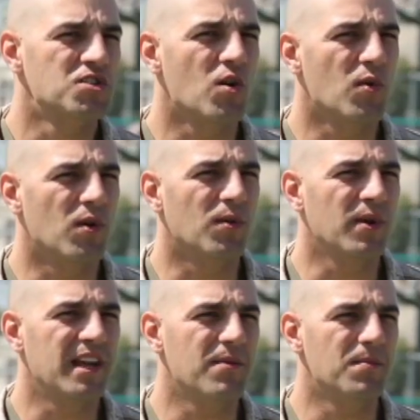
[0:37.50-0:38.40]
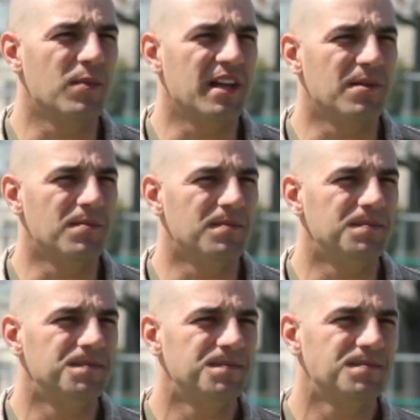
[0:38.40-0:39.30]
So we give them, we give
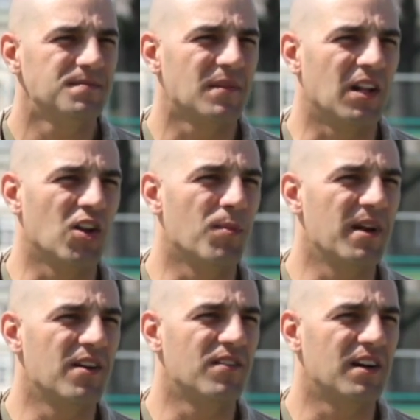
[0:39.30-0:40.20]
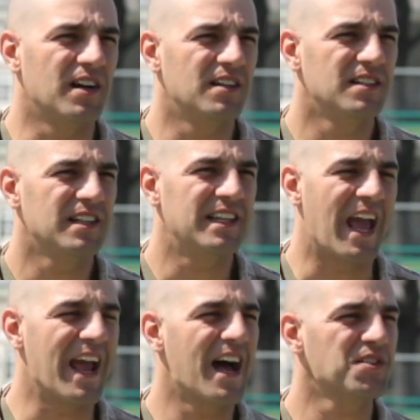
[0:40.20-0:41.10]
them a little bit of a
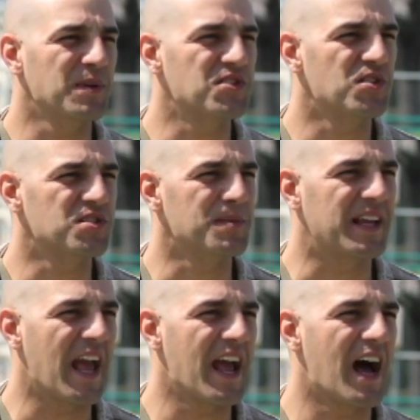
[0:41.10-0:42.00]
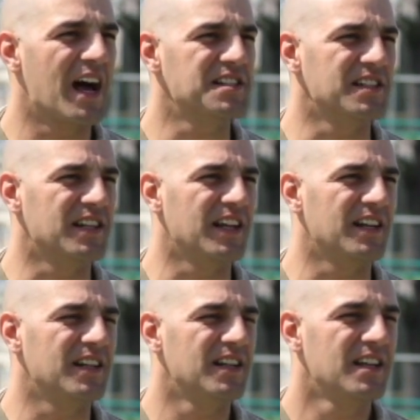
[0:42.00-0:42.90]
chaos. We introduced them to chaos and,
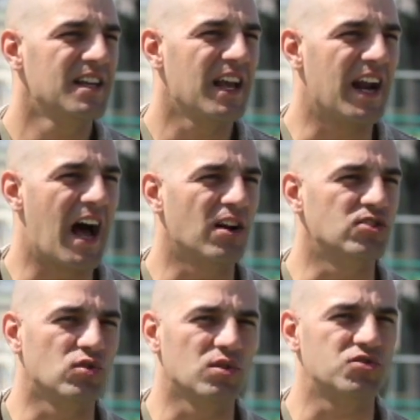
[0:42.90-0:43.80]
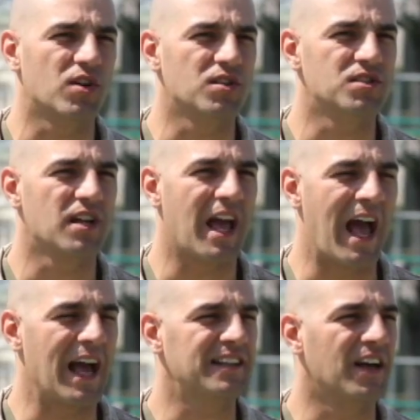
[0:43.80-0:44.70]
and, and how drill starters
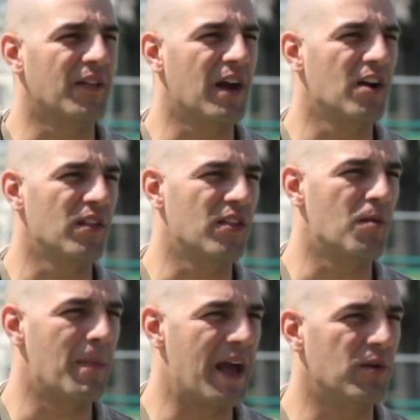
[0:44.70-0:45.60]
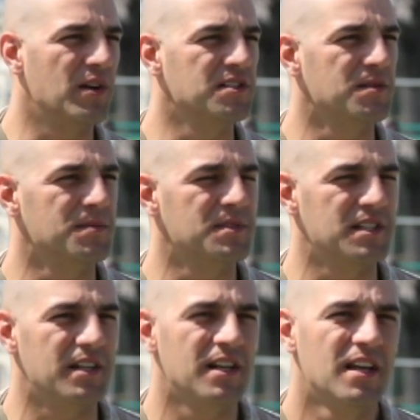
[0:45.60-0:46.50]
act down there and the, their mannerisms
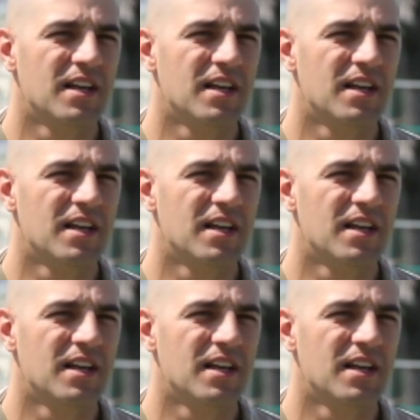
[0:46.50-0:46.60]
and